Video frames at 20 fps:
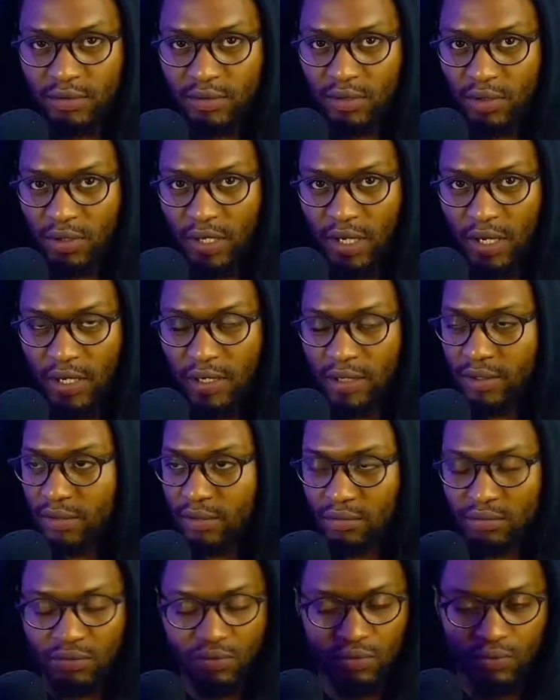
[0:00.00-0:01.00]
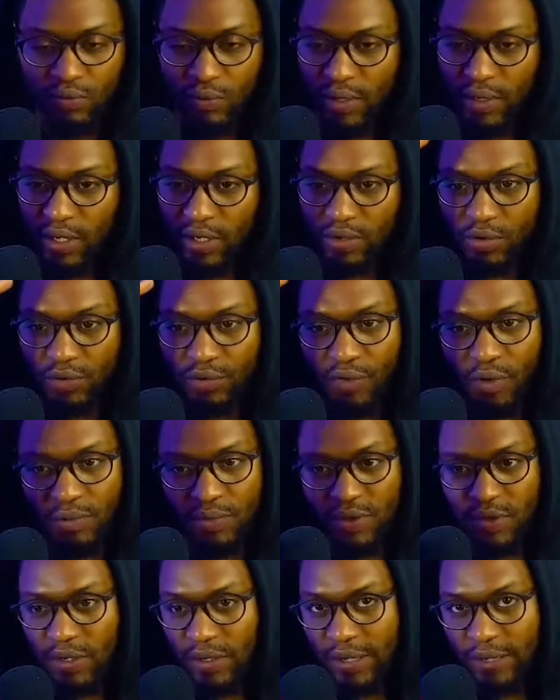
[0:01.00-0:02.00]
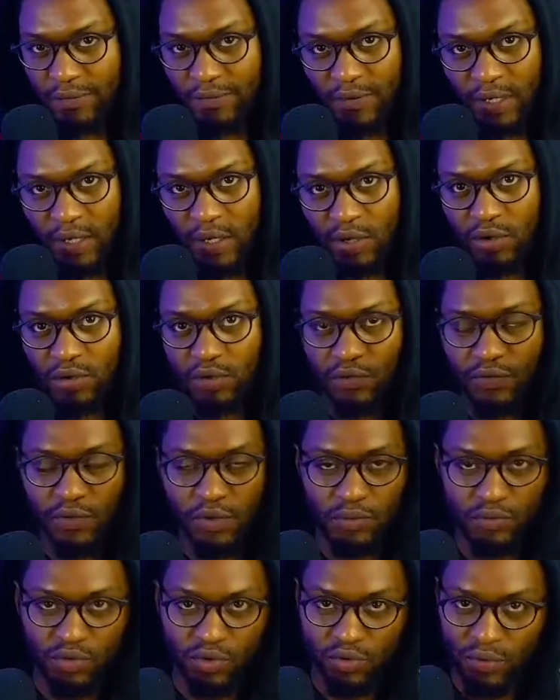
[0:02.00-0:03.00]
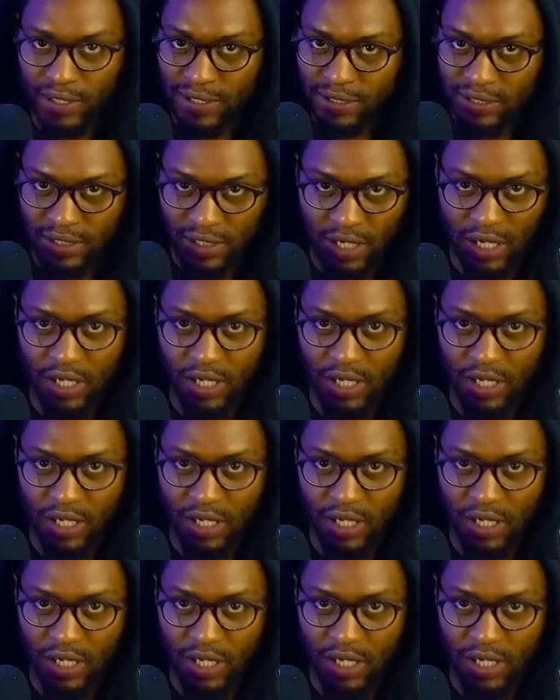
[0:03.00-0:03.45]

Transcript: Okay, whether you're from South Africa or you're from USA,